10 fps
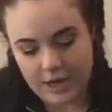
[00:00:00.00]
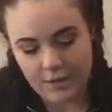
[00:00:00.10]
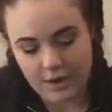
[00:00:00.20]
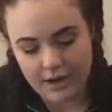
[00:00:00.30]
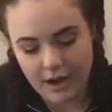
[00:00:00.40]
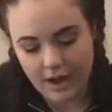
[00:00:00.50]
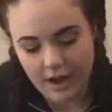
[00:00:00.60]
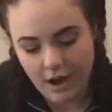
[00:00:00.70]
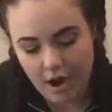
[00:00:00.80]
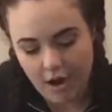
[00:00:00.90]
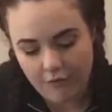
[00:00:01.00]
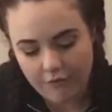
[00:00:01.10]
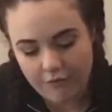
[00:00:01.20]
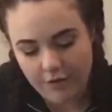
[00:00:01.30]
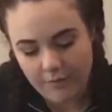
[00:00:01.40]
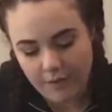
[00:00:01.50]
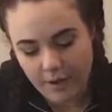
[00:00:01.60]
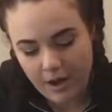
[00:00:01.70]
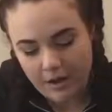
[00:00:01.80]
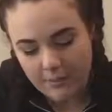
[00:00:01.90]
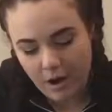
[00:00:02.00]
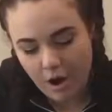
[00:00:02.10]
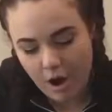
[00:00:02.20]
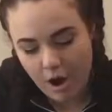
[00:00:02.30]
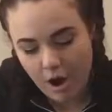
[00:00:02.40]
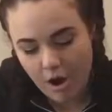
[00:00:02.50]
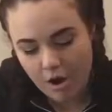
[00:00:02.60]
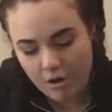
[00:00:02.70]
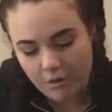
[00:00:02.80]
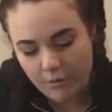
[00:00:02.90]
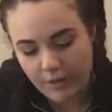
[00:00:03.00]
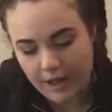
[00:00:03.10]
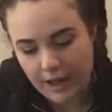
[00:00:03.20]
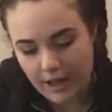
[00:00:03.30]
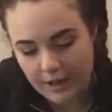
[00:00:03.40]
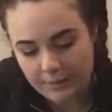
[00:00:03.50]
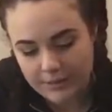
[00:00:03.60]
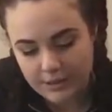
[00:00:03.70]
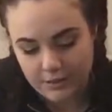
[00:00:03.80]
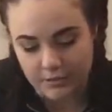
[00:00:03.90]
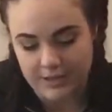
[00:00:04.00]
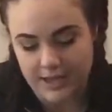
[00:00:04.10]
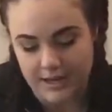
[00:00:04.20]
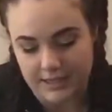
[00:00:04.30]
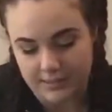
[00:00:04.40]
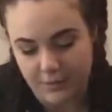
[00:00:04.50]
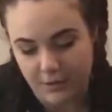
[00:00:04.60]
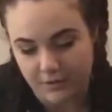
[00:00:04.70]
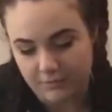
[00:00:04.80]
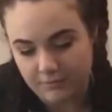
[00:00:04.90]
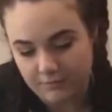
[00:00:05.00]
And you wanna cut from the bottom all the way up to the tennis ball.